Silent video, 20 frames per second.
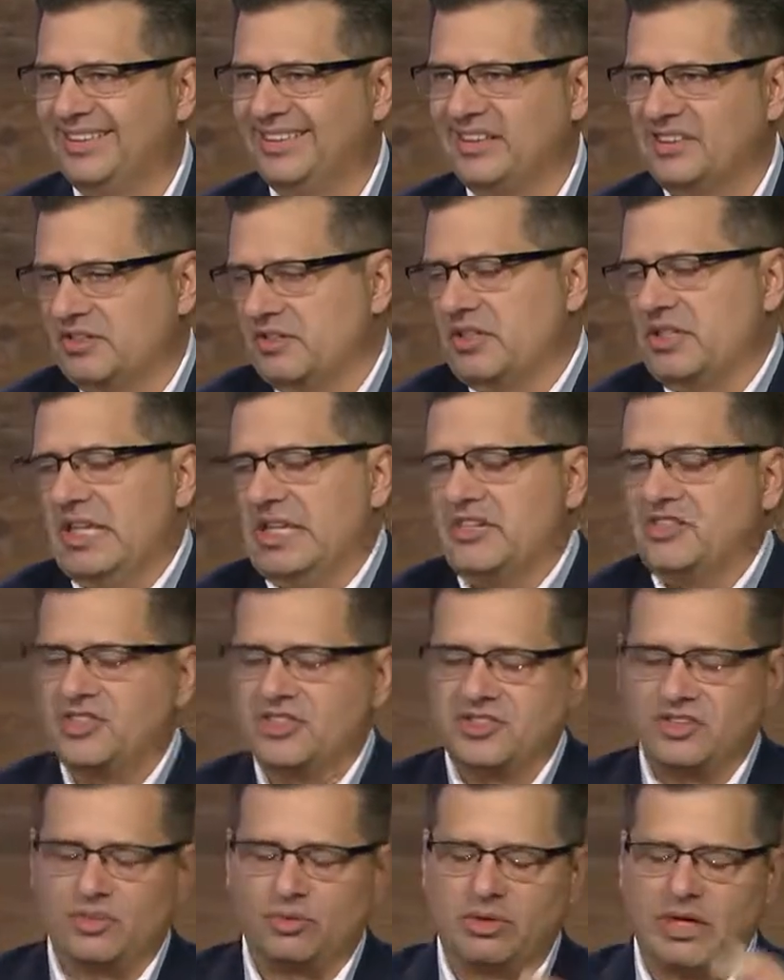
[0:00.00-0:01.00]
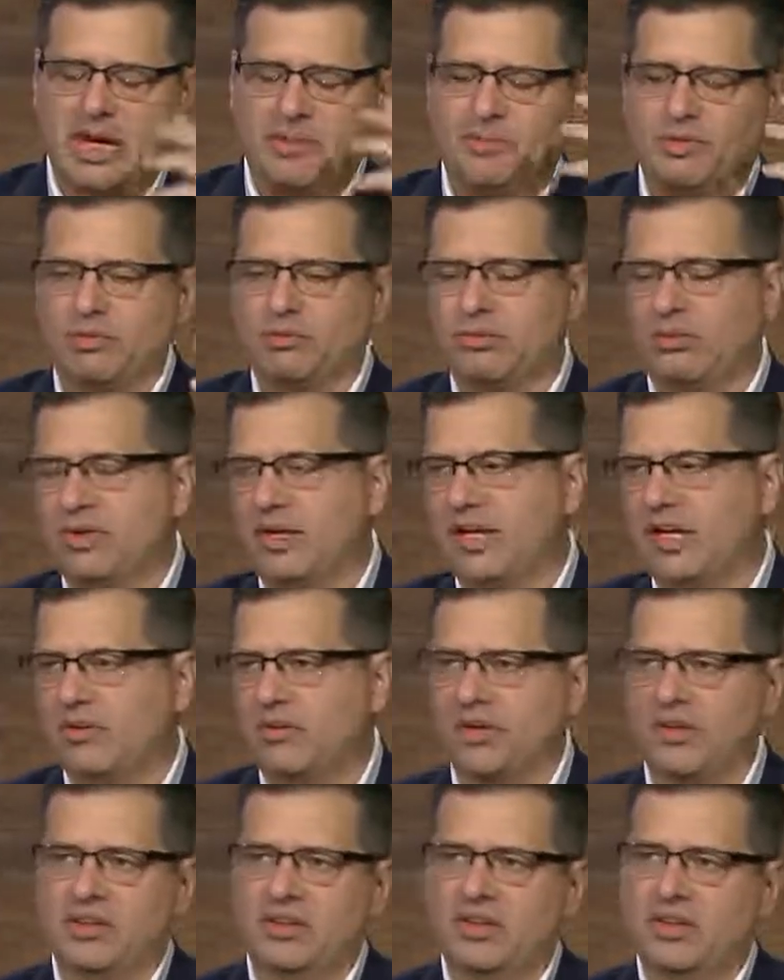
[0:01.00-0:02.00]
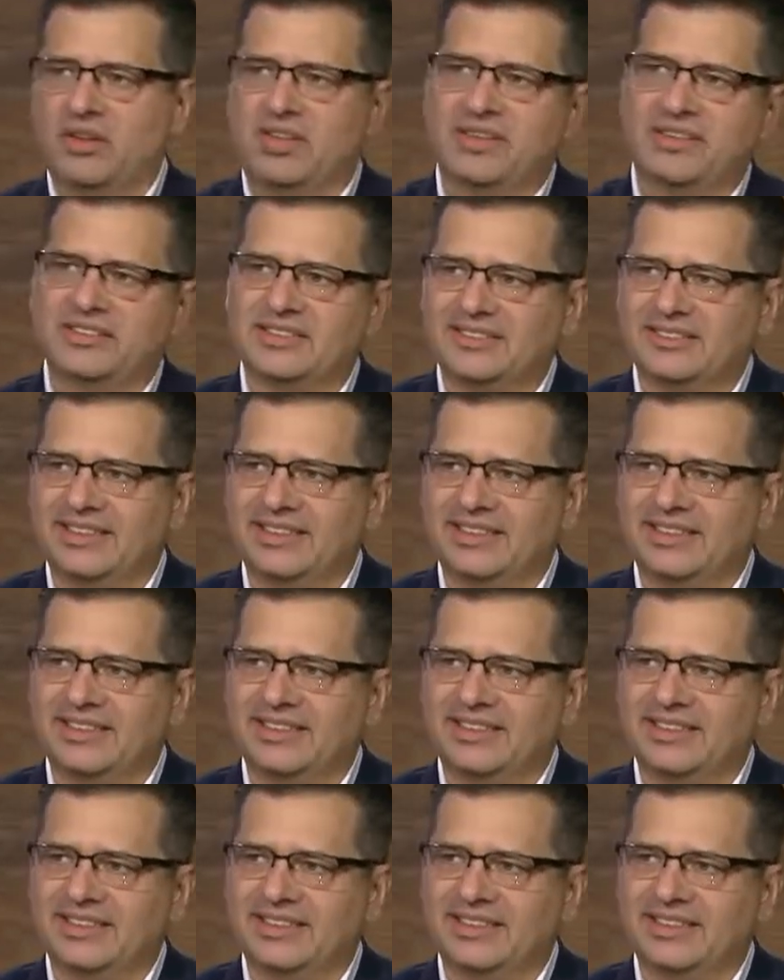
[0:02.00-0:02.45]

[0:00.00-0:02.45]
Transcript: Yeah. So it's just to wrap your brain around all this,